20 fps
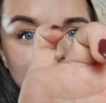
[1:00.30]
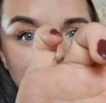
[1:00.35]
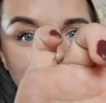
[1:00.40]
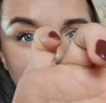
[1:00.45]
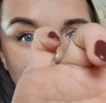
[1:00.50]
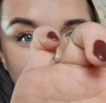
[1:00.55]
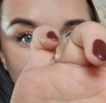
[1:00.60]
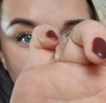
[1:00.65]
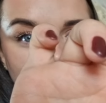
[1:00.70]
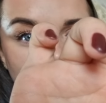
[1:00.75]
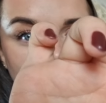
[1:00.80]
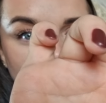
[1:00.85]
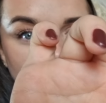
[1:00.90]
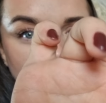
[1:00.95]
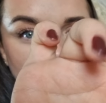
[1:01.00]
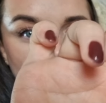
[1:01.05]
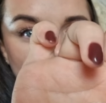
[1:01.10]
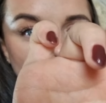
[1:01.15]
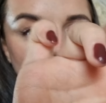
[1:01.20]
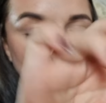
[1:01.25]
today's
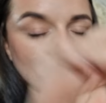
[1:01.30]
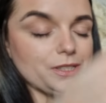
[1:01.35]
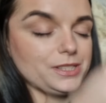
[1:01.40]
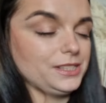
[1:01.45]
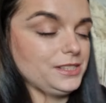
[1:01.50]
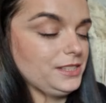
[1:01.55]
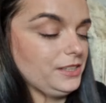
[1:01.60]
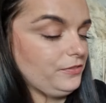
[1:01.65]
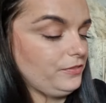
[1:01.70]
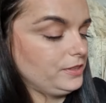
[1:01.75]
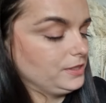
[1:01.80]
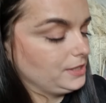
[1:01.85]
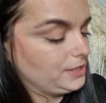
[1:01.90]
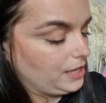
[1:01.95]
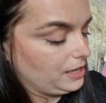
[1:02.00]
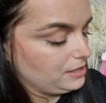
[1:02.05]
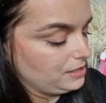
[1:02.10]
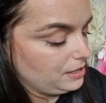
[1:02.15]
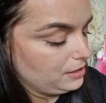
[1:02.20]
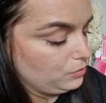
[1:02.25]
lip scrub is a different
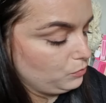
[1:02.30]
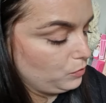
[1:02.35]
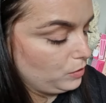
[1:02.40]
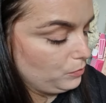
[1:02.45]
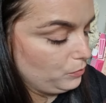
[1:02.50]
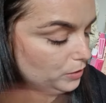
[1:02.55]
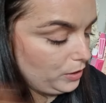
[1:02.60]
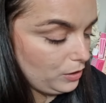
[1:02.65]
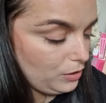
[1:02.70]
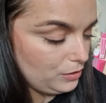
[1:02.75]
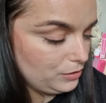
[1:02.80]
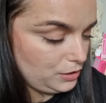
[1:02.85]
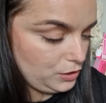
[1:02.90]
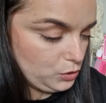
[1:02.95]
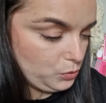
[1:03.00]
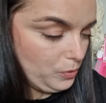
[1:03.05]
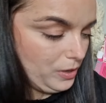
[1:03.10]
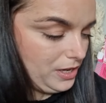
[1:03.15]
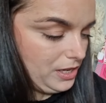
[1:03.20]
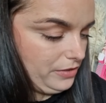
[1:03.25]
scent than the one we got in the
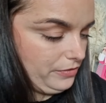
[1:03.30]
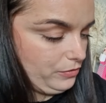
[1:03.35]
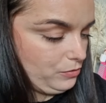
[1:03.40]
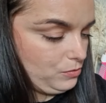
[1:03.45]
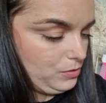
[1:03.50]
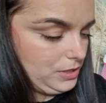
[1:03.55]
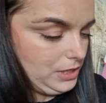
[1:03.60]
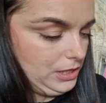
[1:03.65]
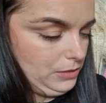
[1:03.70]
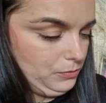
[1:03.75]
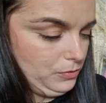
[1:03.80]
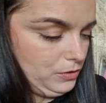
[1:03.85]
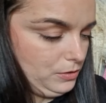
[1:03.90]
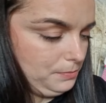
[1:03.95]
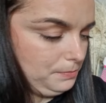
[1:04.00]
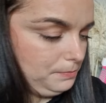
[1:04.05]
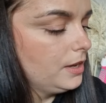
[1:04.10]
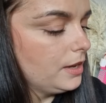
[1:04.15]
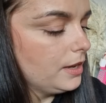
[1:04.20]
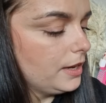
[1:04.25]
24 day
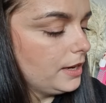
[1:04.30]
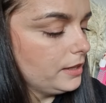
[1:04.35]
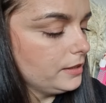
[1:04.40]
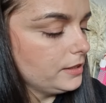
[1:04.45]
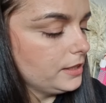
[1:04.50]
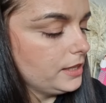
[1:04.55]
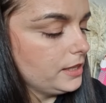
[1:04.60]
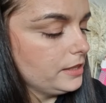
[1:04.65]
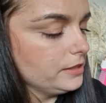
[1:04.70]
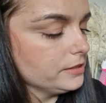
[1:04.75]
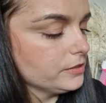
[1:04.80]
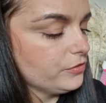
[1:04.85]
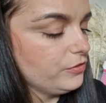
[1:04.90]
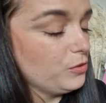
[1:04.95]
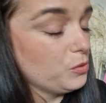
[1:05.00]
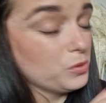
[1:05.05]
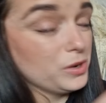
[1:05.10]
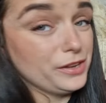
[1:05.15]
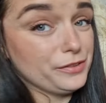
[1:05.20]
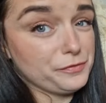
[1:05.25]
one. It is
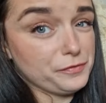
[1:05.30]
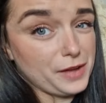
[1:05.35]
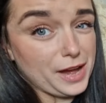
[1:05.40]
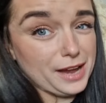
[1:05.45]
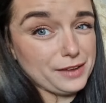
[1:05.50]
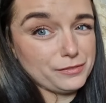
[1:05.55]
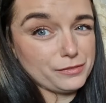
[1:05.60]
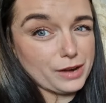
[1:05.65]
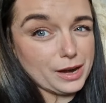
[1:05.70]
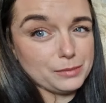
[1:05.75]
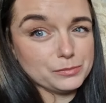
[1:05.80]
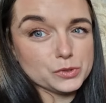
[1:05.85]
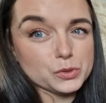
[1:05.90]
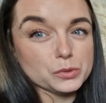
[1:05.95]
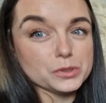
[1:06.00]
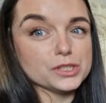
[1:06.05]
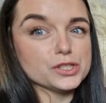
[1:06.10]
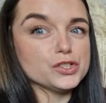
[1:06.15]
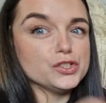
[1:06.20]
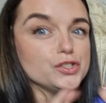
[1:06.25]
only 5 grams,
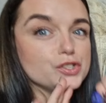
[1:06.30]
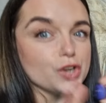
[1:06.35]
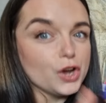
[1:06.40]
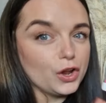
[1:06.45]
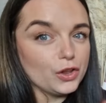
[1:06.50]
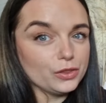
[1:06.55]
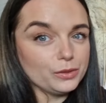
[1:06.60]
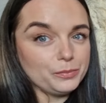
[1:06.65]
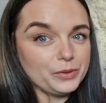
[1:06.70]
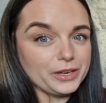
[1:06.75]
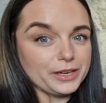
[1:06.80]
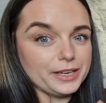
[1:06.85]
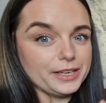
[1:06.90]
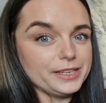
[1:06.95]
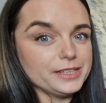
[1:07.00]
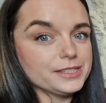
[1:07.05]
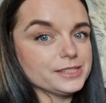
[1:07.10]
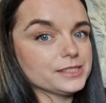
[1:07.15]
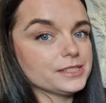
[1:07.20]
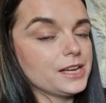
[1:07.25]
so it's not the
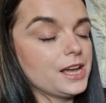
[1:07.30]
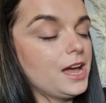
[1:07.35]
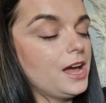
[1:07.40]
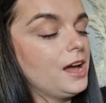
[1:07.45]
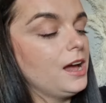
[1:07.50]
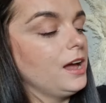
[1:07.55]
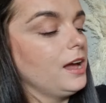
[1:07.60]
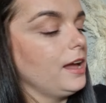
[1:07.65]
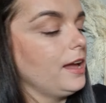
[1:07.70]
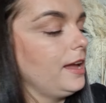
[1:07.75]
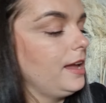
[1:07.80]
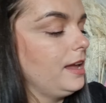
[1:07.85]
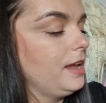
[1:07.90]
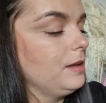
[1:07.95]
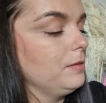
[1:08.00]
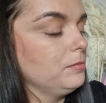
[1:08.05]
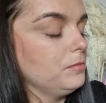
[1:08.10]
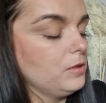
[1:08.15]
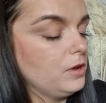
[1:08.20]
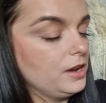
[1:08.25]
biggest,
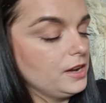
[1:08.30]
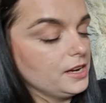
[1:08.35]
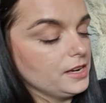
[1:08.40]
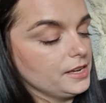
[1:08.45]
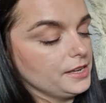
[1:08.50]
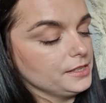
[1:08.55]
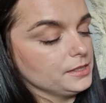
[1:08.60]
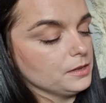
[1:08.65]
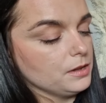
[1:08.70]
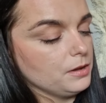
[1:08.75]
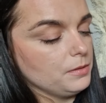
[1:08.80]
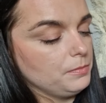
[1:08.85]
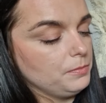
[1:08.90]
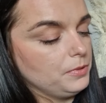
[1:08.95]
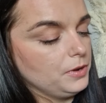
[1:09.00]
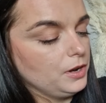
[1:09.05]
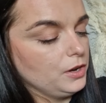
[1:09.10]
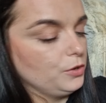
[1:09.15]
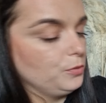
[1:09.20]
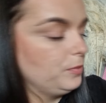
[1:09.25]
and it is a
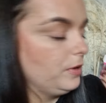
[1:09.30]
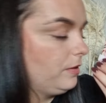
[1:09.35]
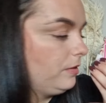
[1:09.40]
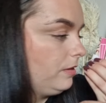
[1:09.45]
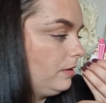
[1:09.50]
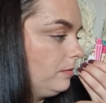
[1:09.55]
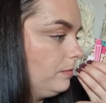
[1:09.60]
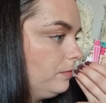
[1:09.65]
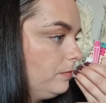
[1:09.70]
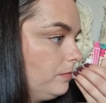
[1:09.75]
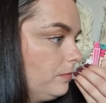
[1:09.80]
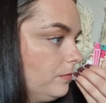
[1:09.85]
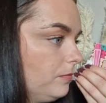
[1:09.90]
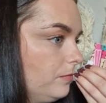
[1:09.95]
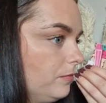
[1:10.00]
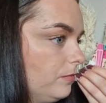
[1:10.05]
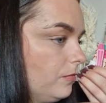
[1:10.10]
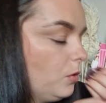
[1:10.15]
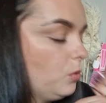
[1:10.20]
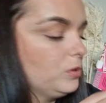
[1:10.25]
blueberry.
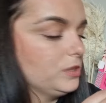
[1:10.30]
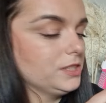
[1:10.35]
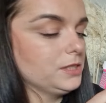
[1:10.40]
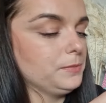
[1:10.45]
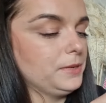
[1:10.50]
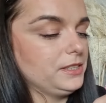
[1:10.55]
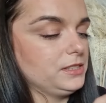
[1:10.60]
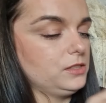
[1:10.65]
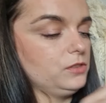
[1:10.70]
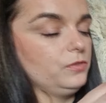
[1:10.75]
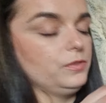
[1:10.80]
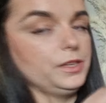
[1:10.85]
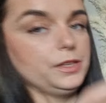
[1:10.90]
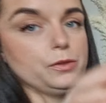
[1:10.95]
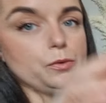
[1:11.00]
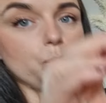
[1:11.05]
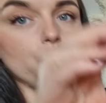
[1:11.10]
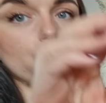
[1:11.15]
Oh, it smells lovely